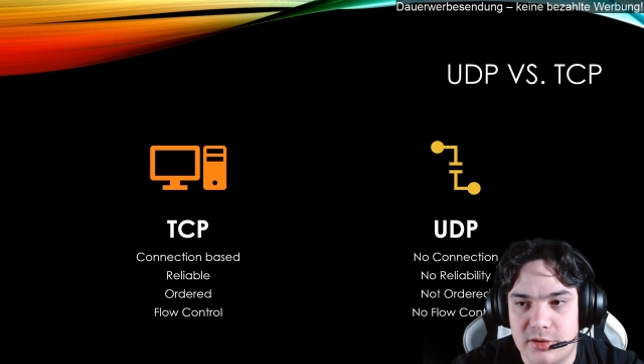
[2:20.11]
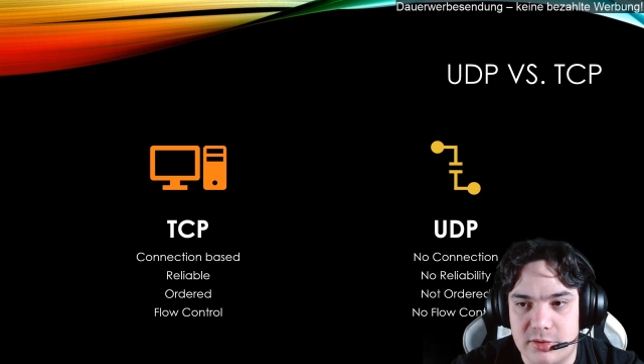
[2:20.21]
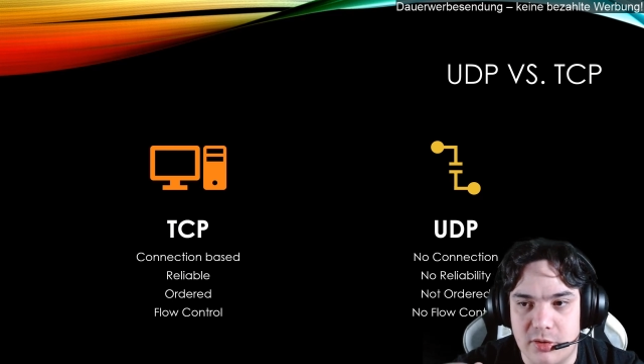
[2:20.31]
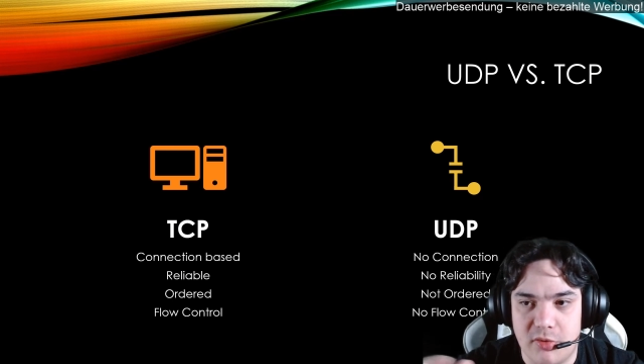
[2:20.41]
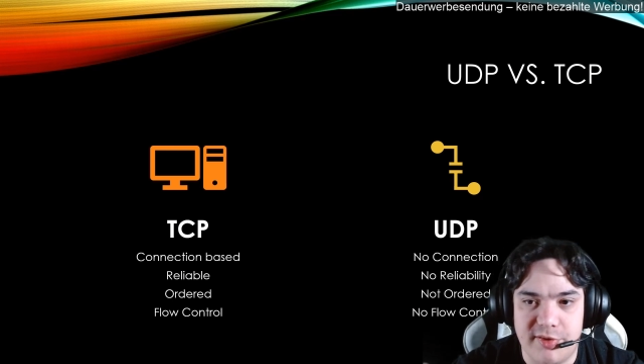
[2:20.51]

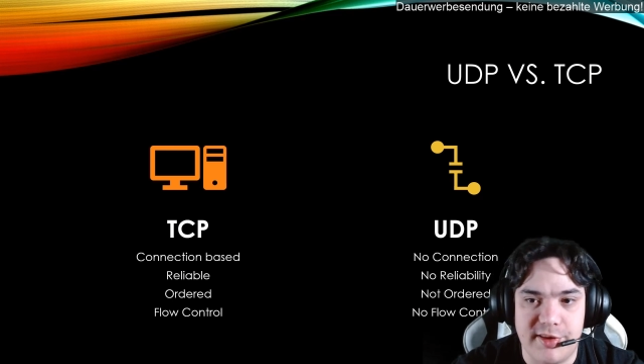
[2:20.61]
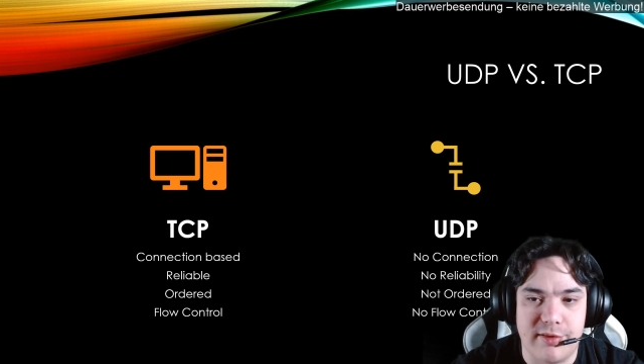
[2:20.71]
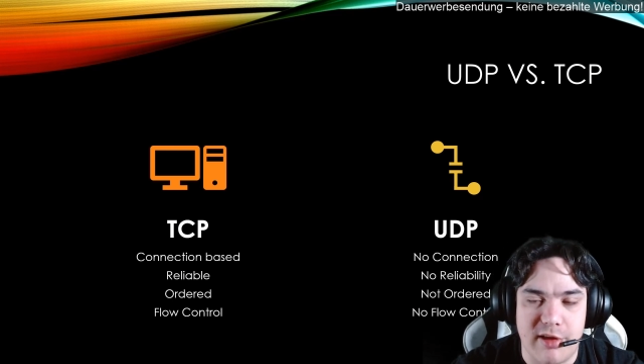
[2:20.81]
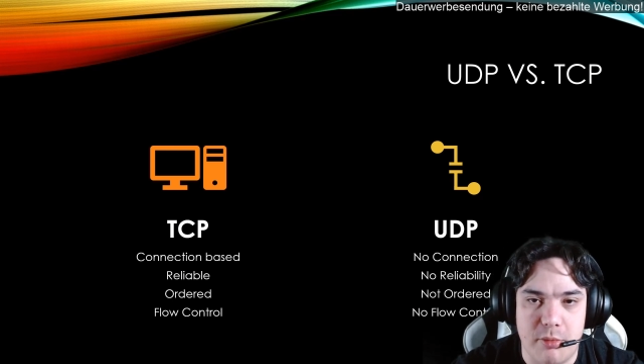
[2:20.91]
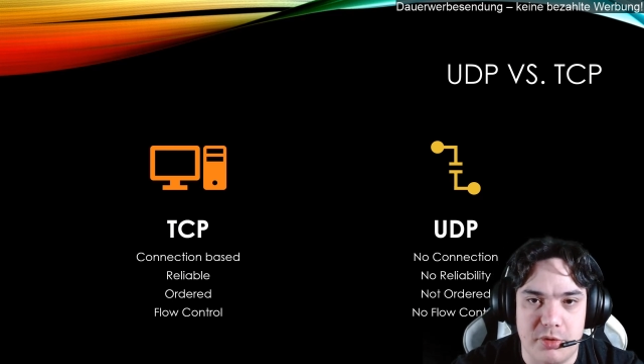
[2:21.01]
Those
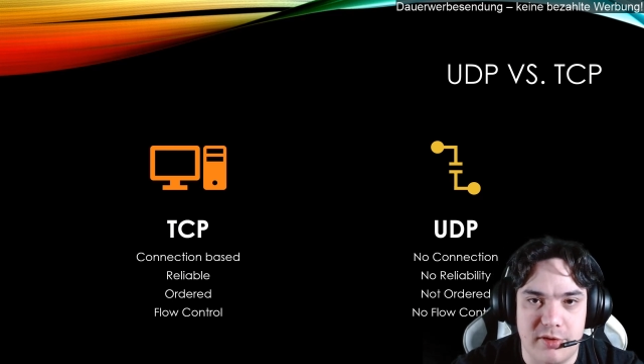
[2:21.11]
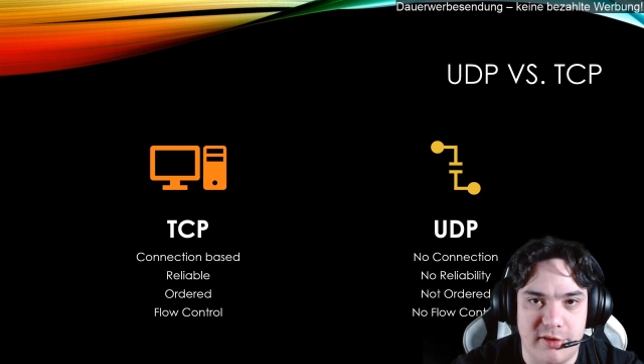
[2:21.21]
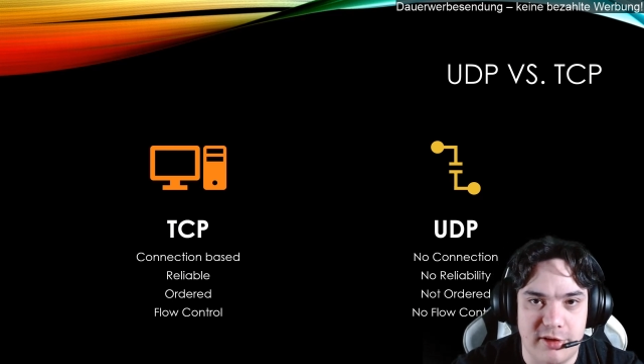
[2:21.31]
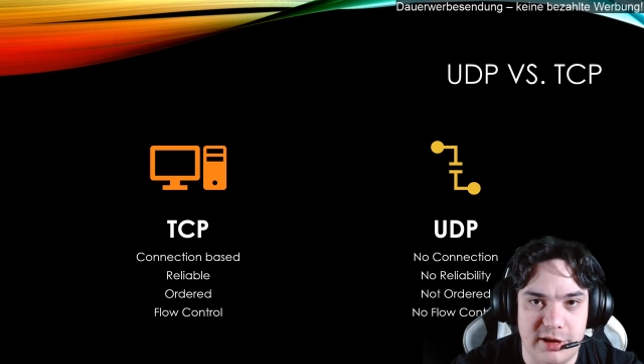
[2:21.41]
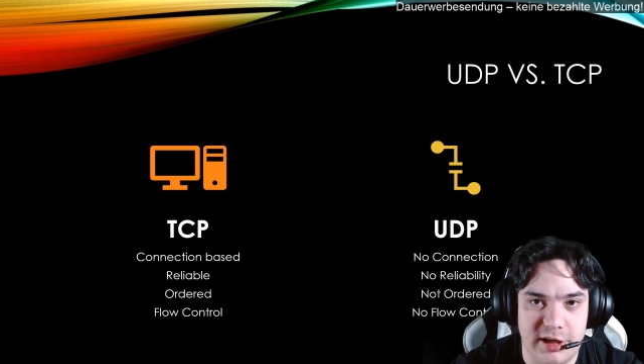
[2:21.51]
things happen
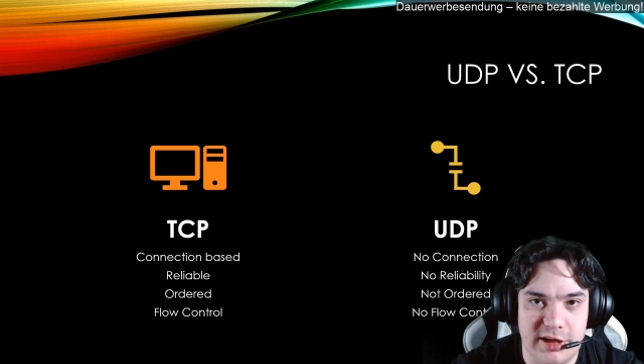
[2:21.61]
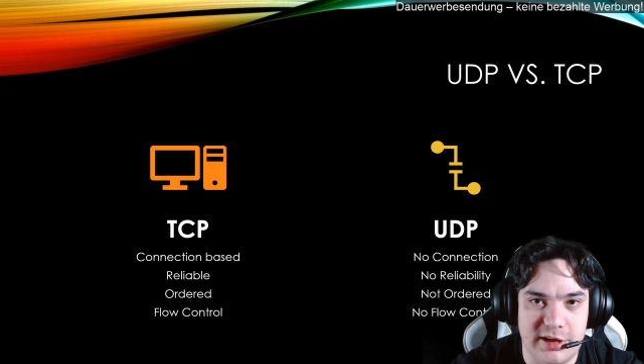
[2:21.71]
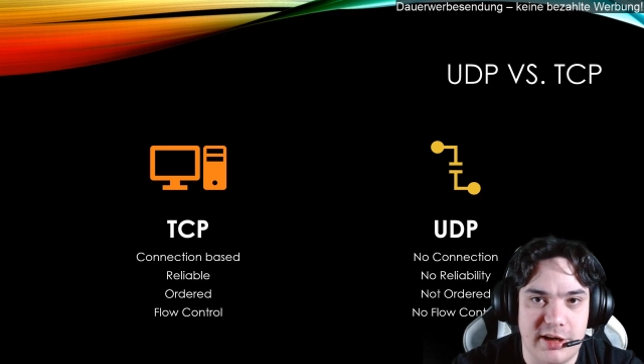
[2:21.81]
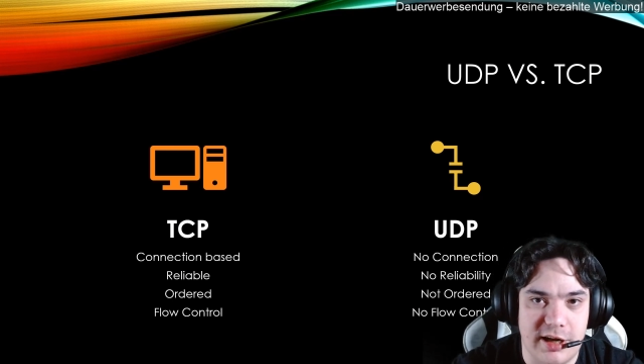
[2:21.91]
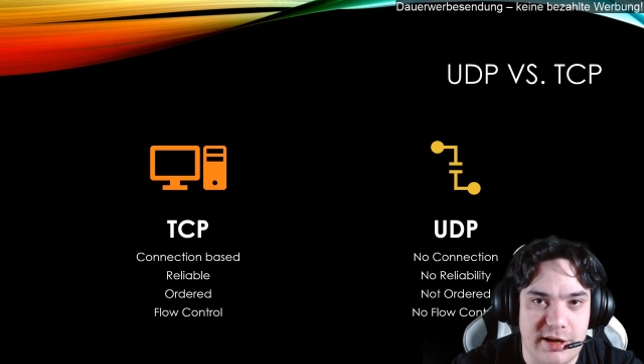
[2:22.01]
in the
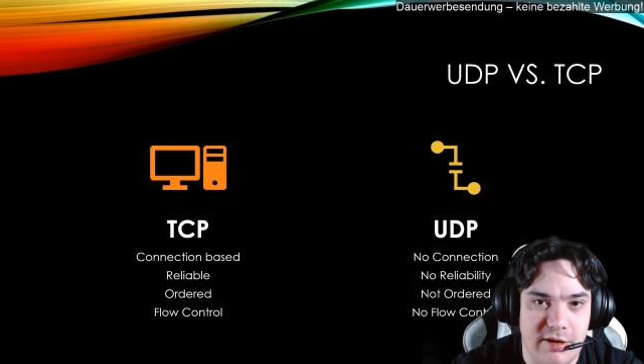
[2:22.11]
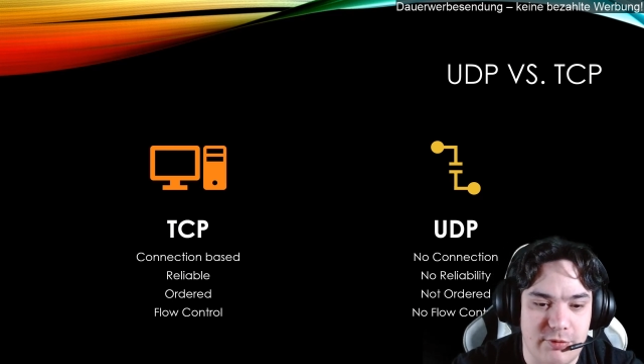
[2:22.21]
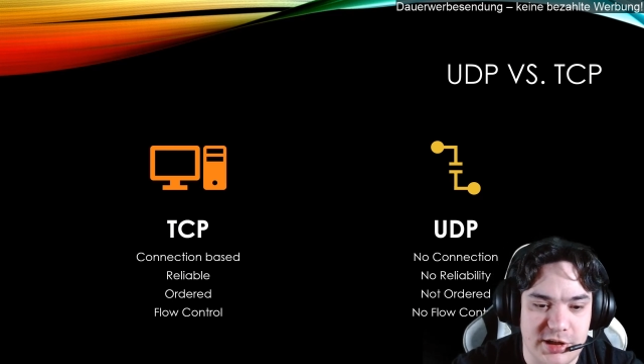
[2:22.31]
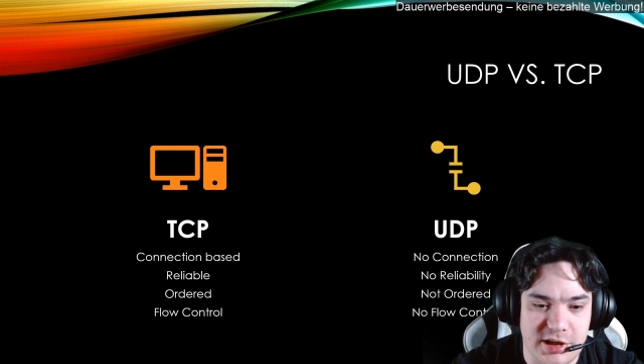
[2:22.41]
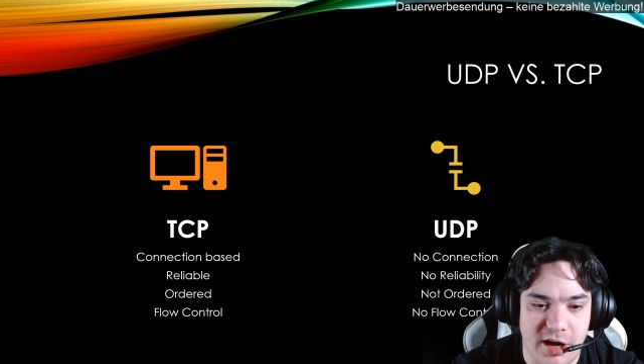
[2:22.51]
internet
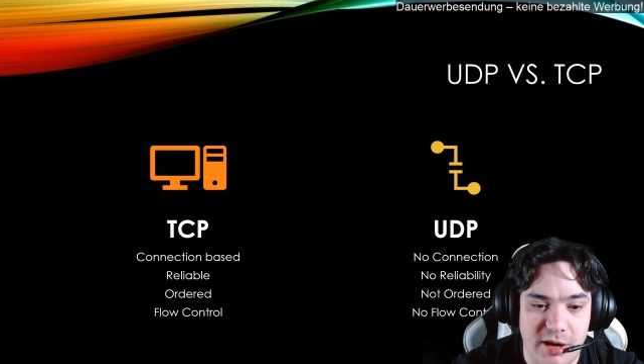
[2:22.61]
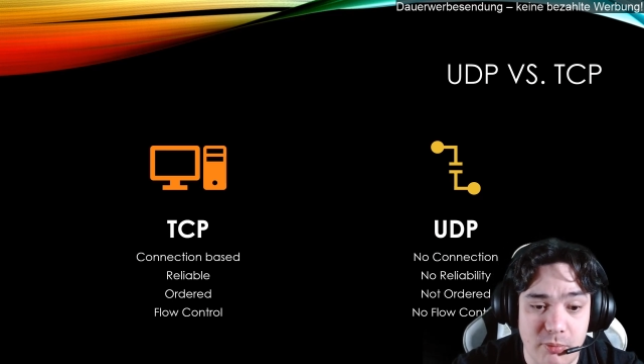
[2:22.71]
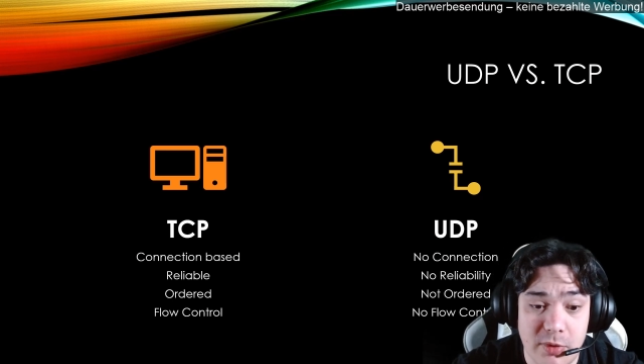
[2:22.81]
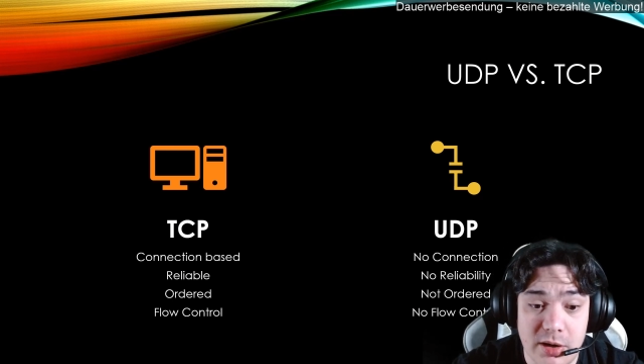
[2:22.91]
every time.